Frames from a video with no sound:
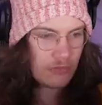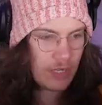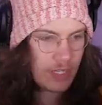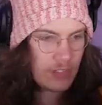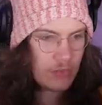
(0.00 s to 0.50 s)

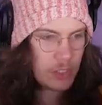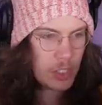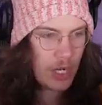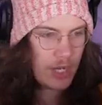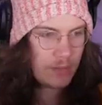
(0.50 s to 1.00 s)
running into a
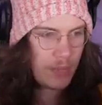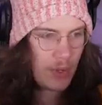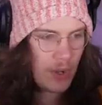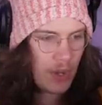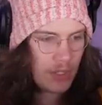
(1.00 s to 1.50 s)
giant
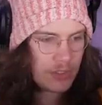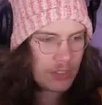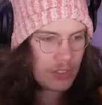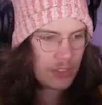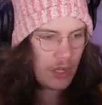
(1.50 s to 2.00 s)

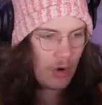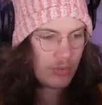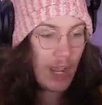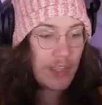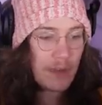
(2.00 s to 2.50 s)
pot. Oh,
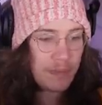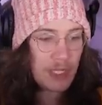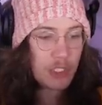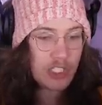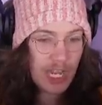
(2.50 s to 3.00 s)
now that
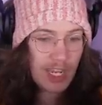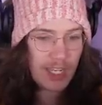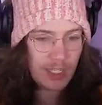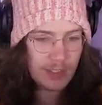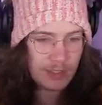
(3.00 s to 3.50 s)
bitch
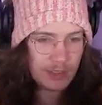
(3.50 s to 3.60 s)
sinking.